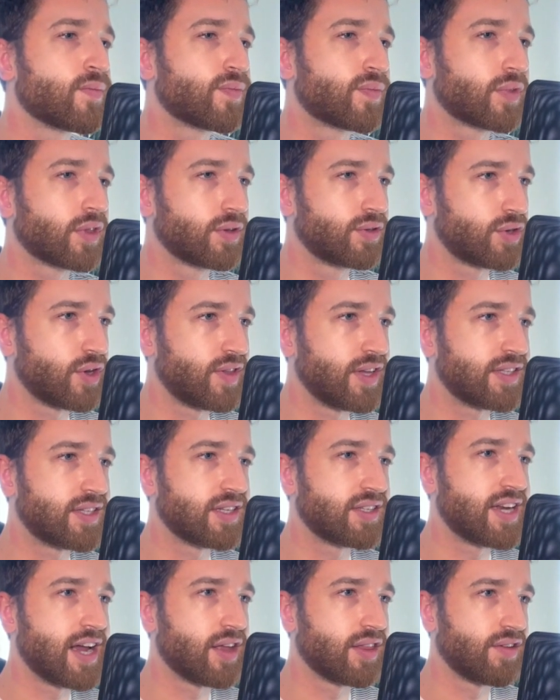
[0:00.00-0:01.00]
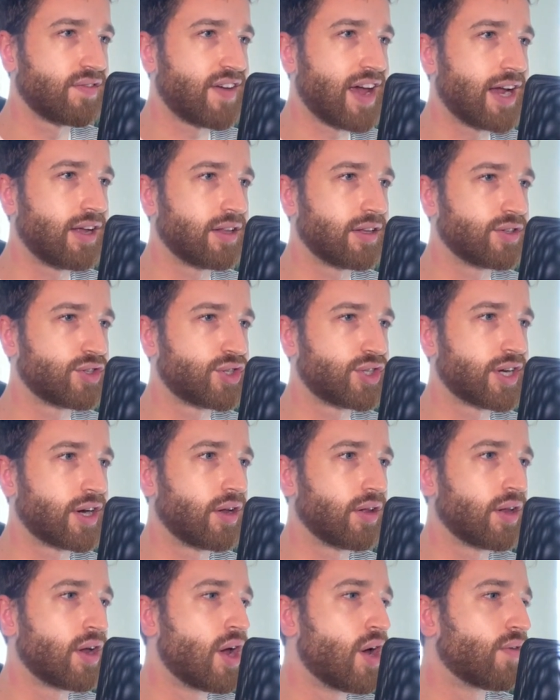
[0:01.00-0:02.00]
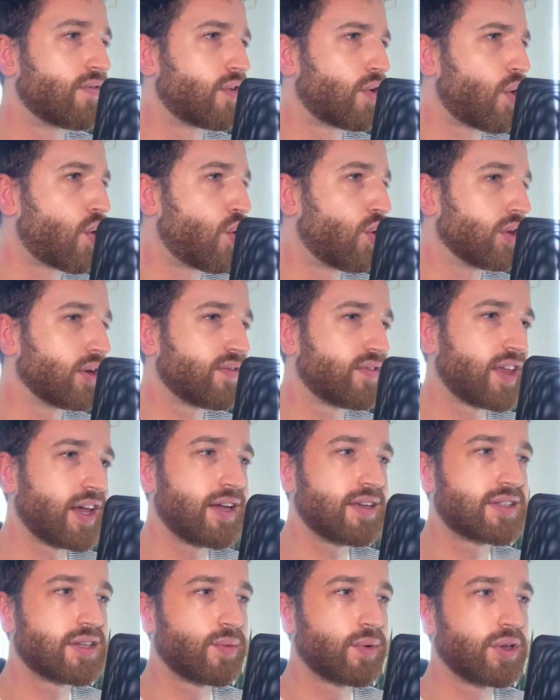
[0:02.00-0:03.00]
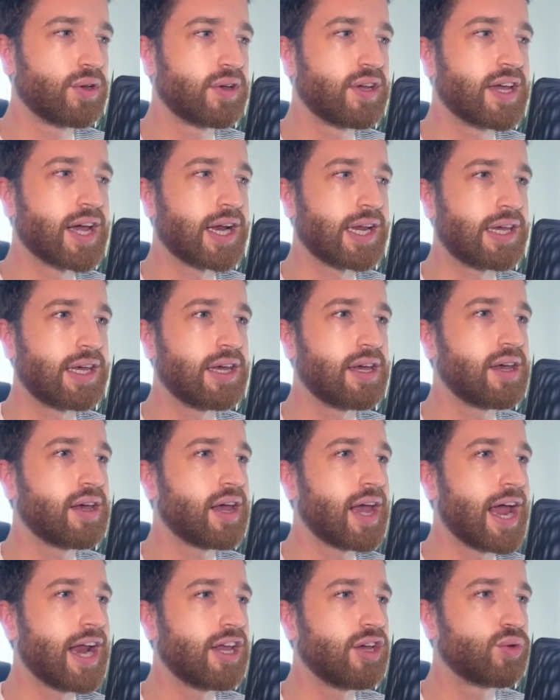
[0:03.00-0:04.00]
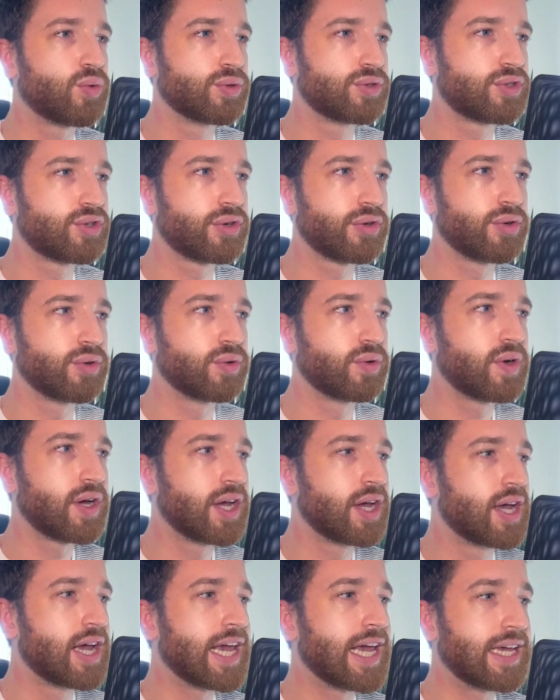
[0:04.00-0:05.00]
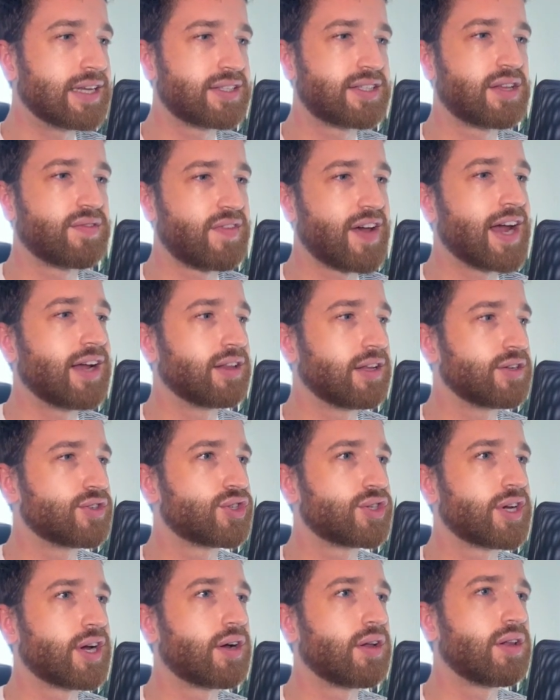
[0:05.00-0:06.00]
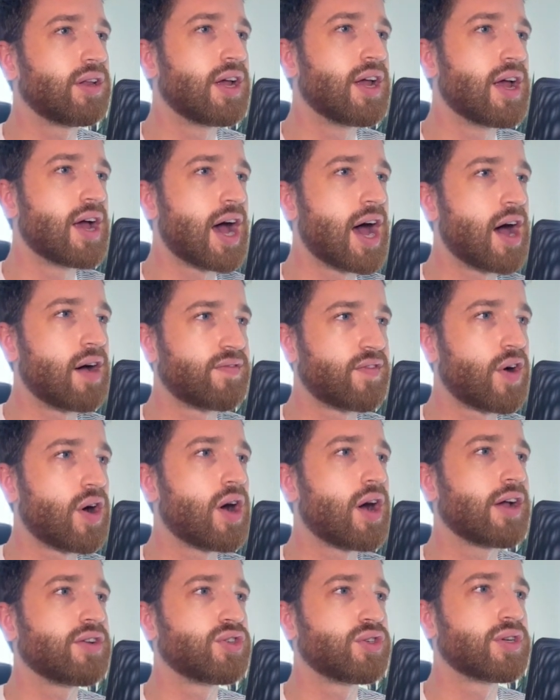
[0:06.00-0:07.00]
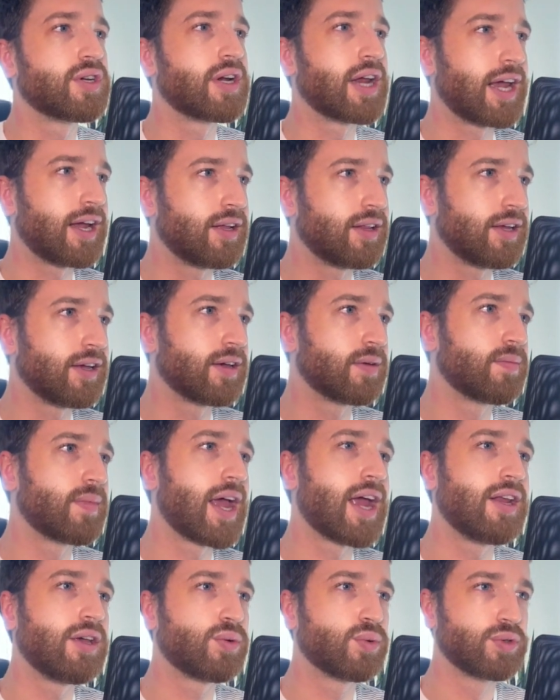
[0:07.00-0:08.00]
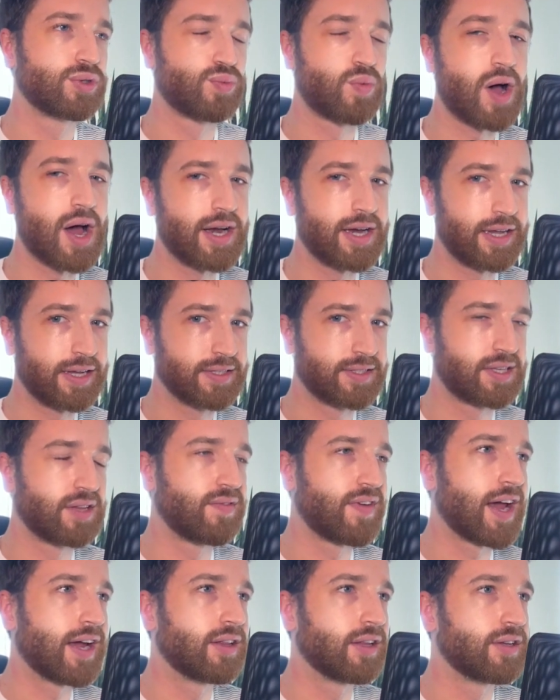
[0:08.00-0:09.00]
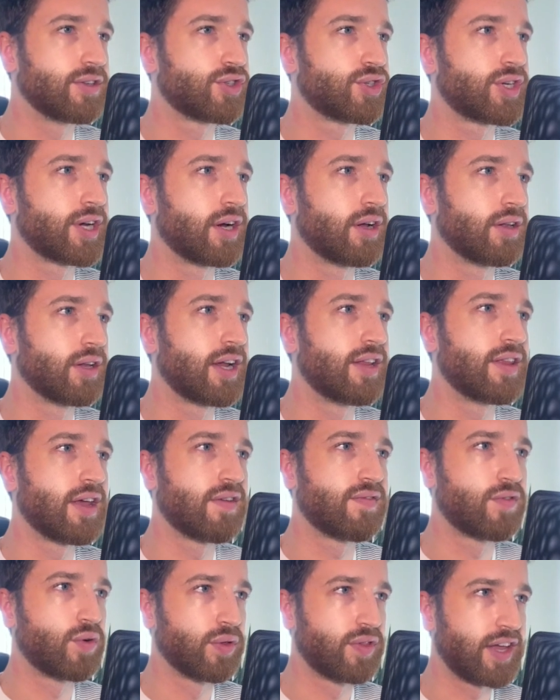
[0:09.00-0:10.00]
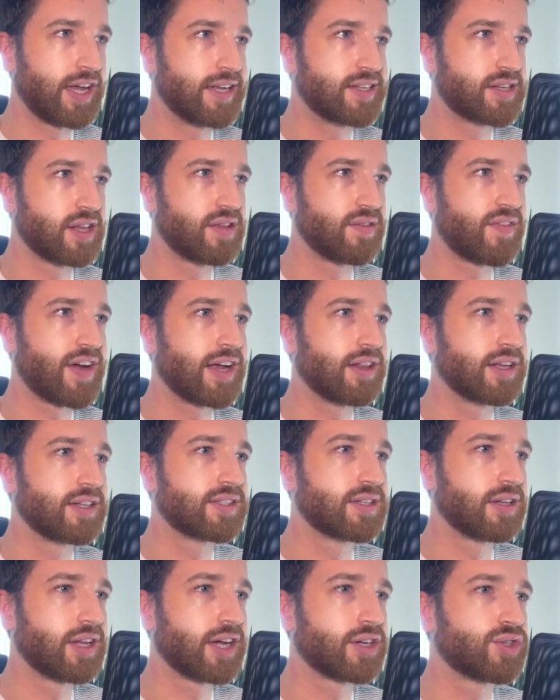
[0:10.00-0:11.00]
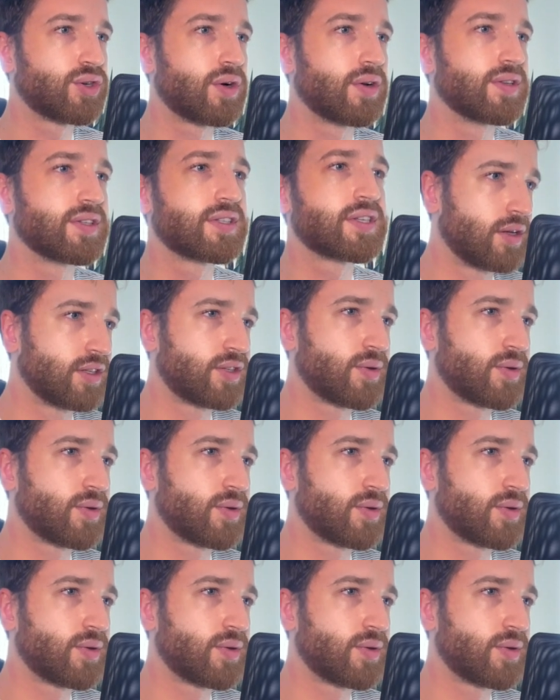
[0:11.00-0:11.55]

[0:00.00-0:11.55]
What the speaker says: So this is now the valence shell. For all of these that we're looking at here, n equals 2 is the valence shell. For hydrogen and helium, n equals 1 is the valence shell, and therefore these are the valence electrons.